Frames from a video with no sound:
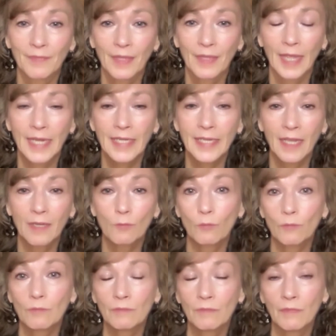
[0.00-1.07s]
And yet
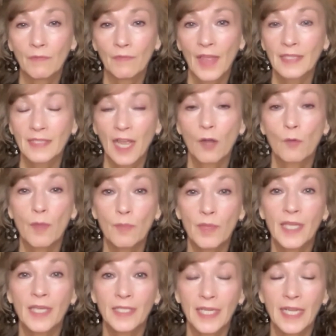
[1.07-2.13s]
that's how we
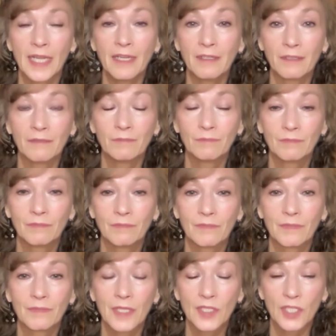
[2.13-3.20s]
begin to heal,
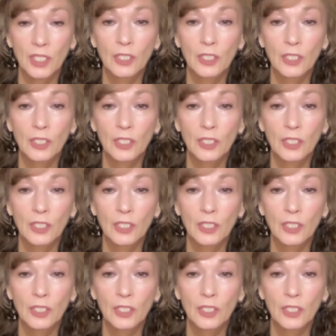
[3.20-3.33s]
is to